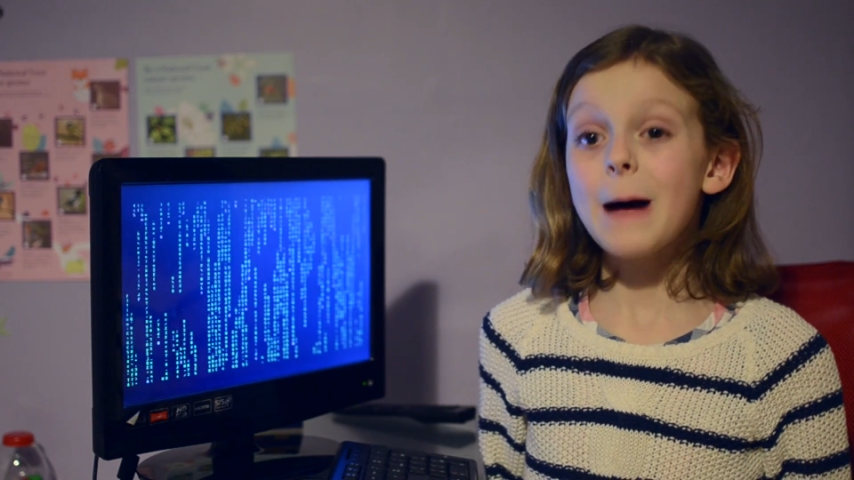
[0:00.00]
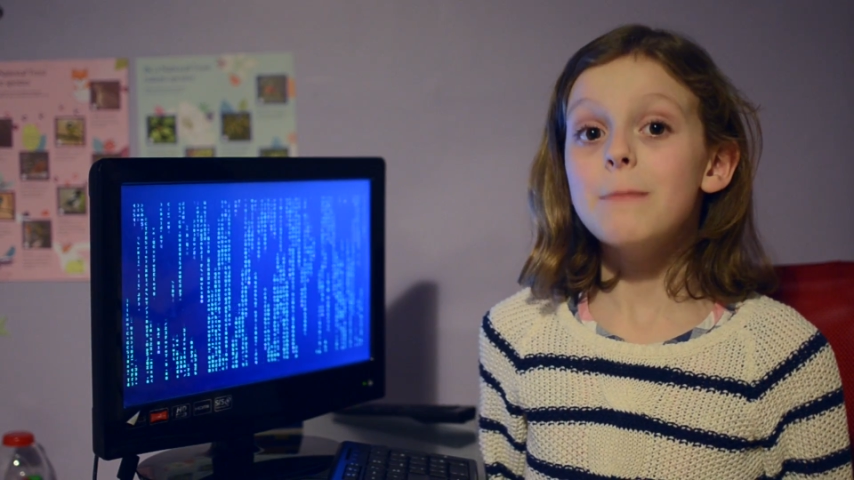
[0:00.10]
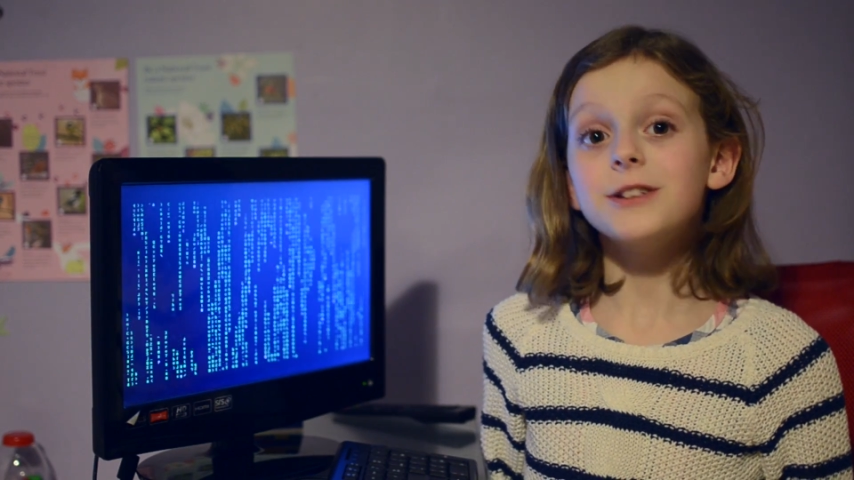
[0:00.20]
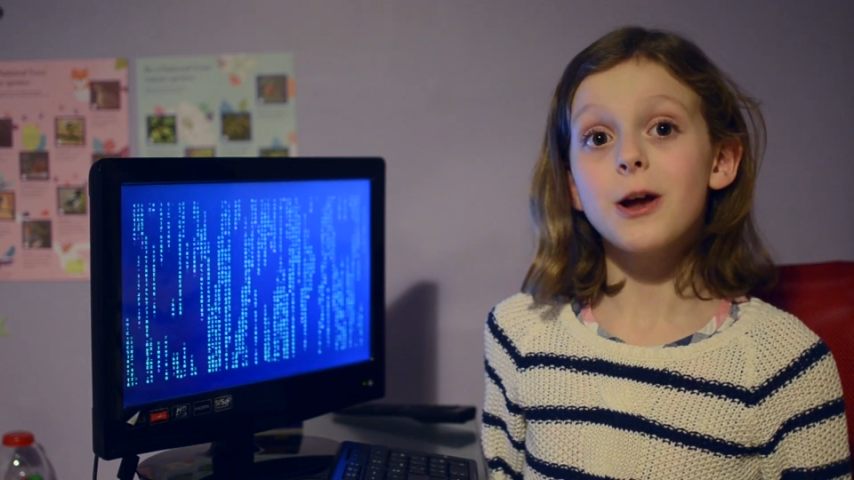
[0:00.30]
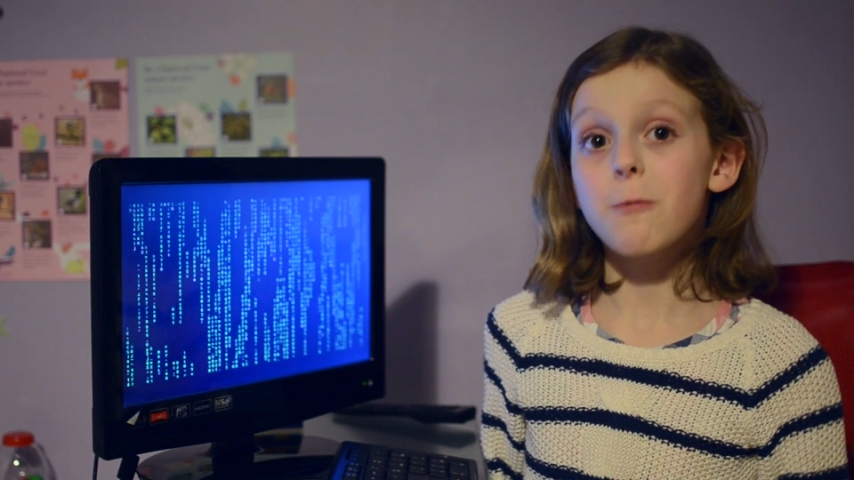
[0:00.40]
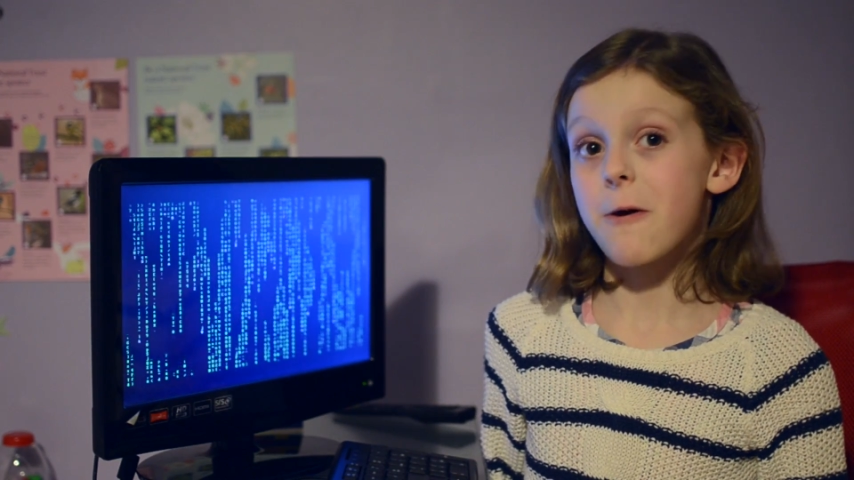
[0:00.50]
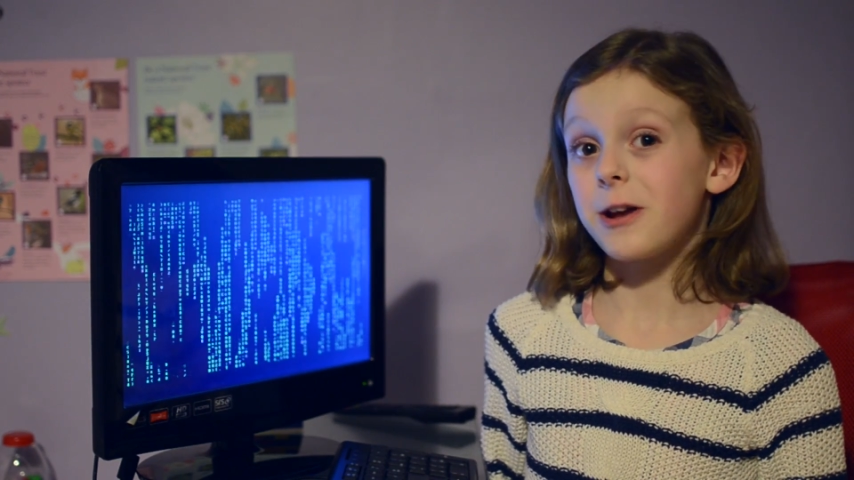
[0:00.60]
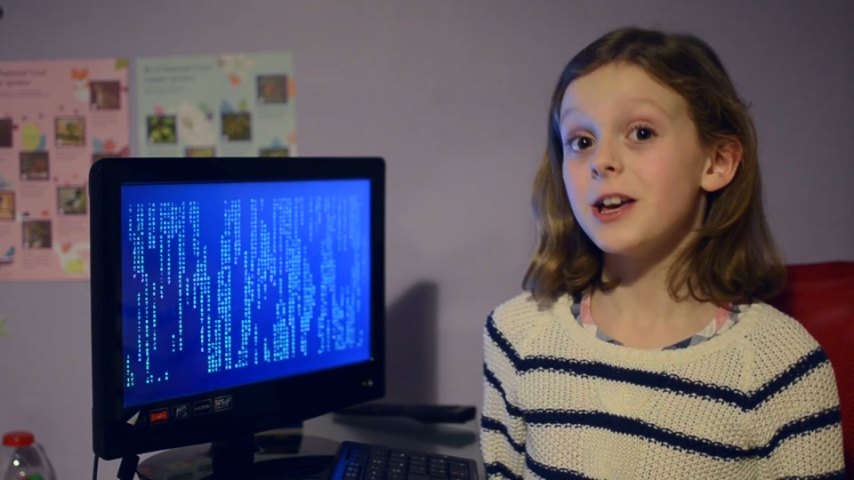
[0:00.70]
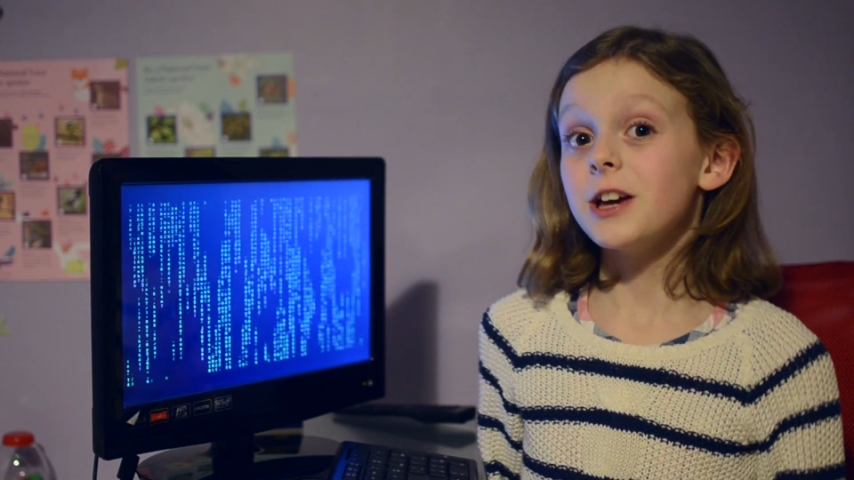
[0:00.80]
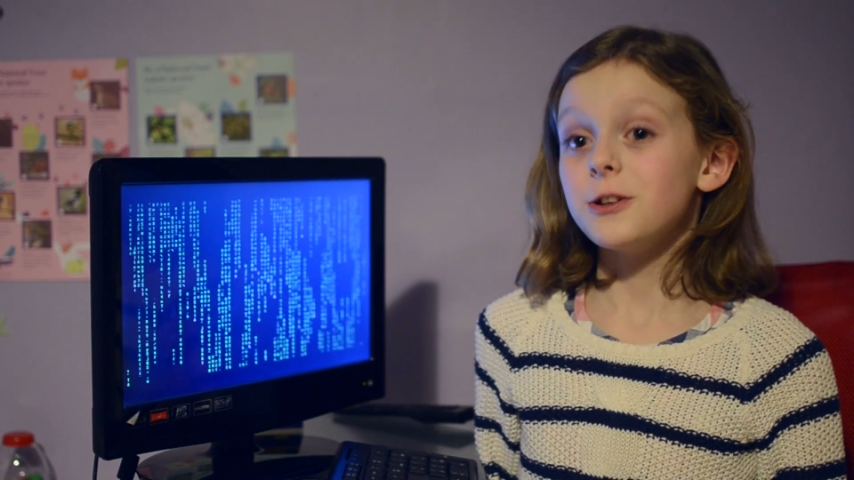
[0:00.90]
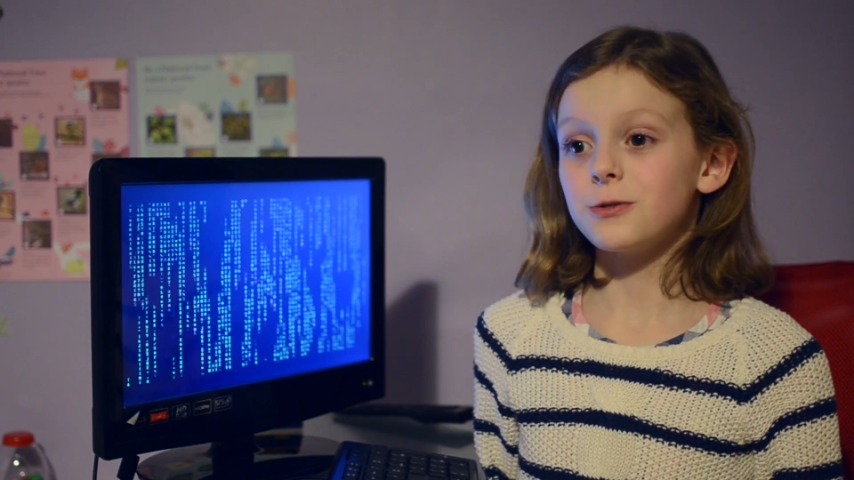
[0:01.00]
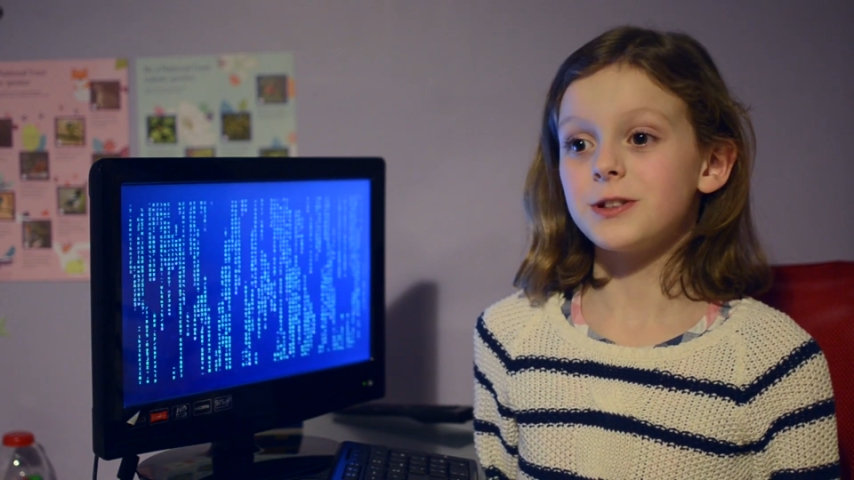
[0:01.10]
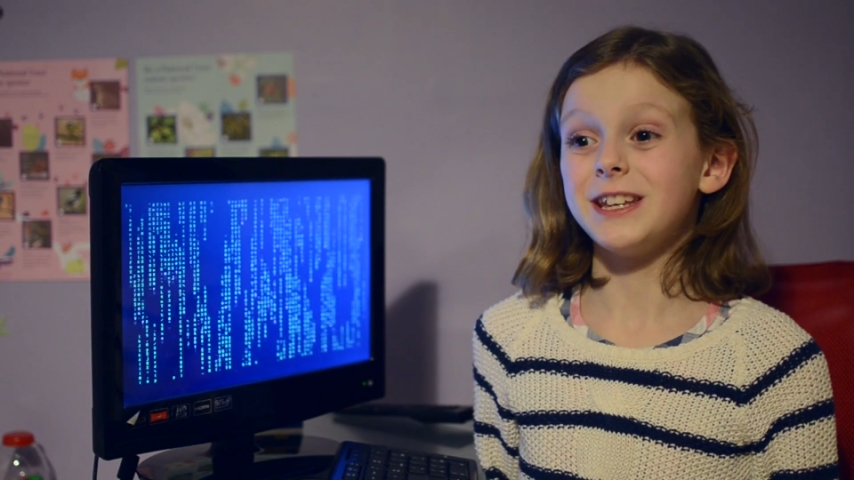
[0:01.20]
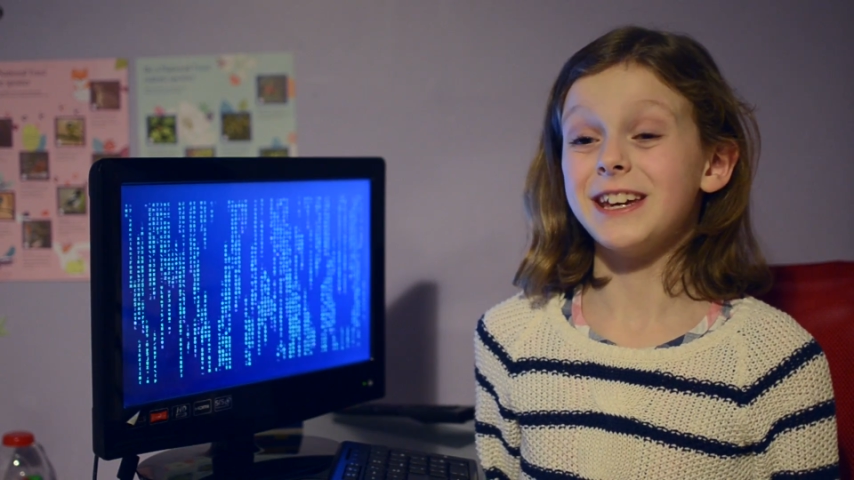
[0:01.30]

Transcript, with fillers: but don't worry, you'll see